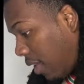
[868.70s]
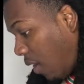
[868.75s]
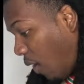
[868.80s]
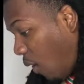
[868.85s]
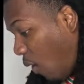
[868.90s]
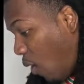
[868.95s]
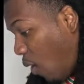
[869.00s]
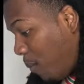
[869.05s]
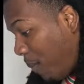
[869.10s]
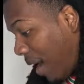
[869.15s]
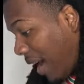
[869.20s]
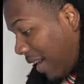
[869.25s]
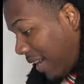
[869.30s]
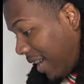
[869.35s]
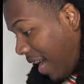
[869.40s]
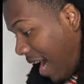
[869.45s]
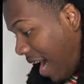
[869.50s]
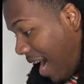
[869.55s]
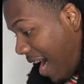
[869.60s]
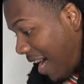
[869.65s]
Oh my
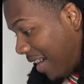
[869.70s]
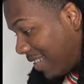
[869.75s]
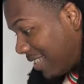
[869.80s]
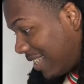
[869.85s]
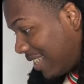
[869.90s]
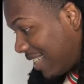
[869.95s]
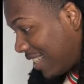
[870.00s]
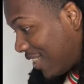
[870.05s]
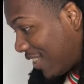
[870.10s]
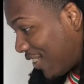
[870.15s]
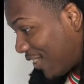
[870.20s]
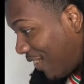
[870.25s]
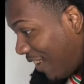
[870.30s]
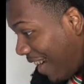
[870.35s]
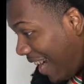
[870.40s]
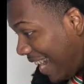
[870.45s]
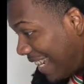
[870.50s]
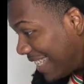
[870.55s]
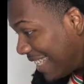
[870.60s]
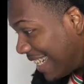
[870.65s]
gosh. This is
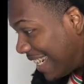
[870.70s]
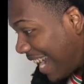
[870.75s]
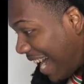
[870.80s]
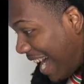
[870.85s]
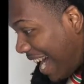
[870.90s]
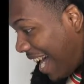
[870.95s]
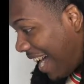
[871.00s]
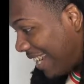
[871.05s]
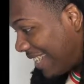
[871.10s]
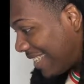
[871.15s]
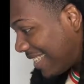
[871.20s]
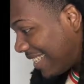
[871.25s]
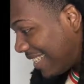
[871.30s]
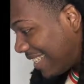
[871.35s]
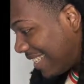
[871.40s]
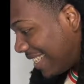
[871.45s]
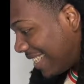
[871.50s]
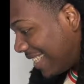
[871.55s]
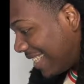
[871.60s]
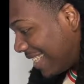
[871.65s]
crazy, guys.
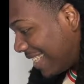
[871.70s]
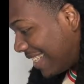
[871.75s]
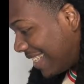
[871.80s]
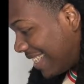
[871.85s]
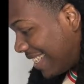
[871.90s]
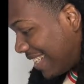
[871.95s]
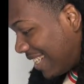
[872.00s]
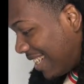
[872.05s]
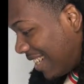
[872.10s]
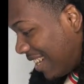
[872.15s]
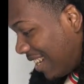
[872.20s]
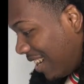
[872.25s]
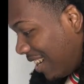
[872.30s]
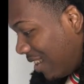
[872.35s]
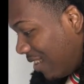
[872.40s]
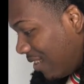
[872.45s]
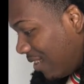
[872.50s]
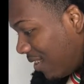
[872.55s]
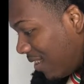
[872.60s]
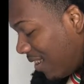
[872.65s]

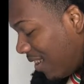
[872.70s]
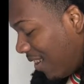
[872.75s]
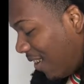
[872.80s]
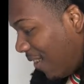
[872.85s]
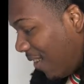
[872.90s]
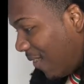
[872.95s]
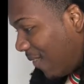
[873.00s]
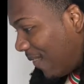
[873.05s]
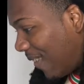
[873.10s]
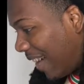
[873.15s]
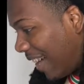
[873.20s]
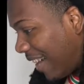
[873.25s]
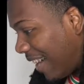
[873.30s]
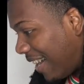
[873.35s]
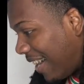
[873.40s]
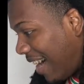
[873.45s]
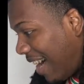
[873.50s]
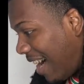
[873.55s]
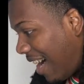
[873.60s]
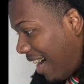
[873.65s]
Oh my
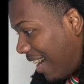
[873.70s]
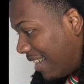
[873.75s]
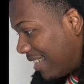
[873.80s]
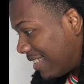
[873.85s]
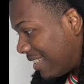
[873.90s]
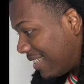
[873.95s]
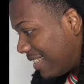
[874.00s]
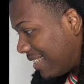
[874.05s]
gosh.